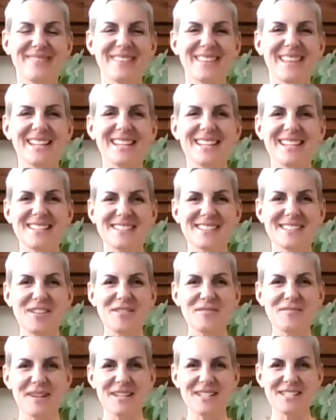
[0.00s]
Thank you
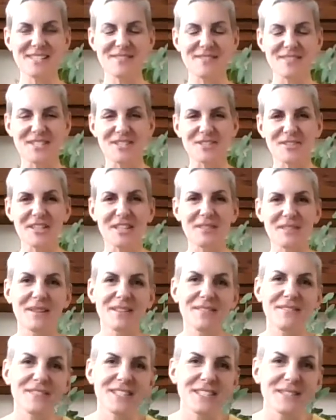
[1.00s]
so much for joining
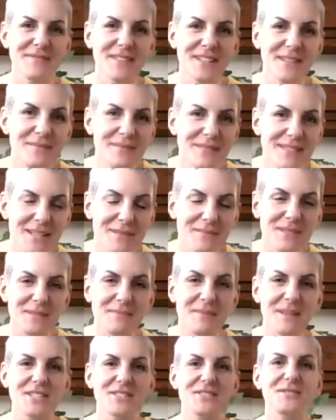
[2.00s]
me for some
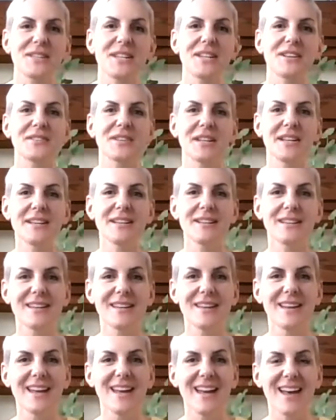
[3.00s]
special yoga,
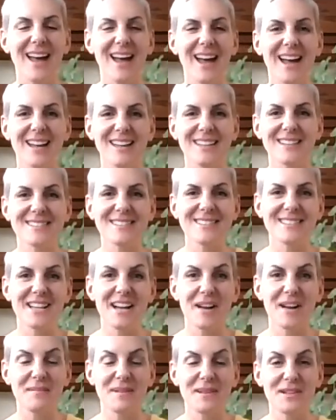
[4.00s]
and
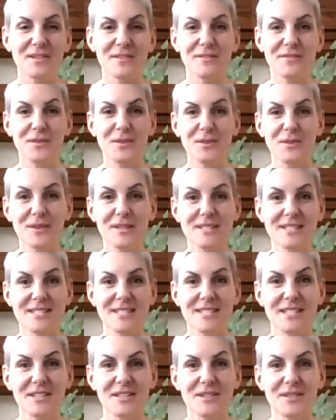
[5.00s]
I'm looking forward
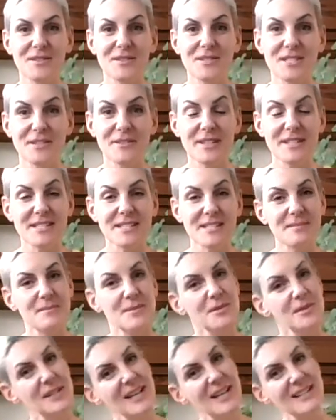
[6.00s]
to doing some
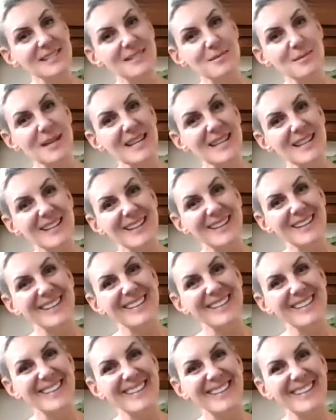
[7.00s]
more next week.
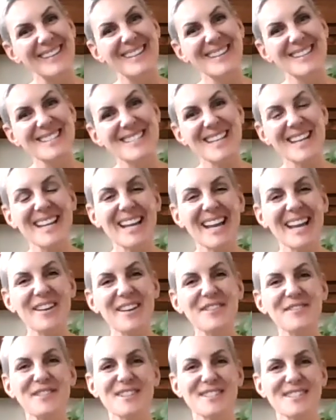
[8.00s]
Take
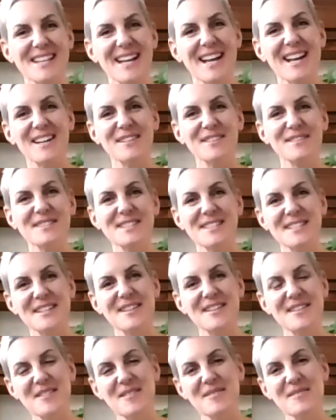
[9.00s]
care of yourselves.
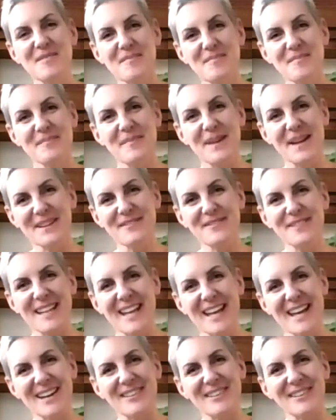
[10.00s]
Bye for
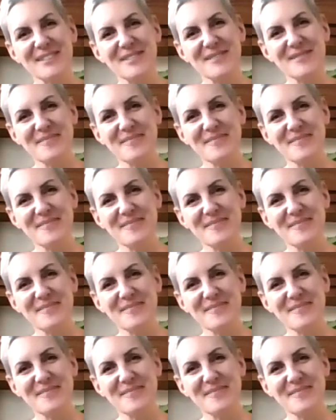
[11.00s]
now.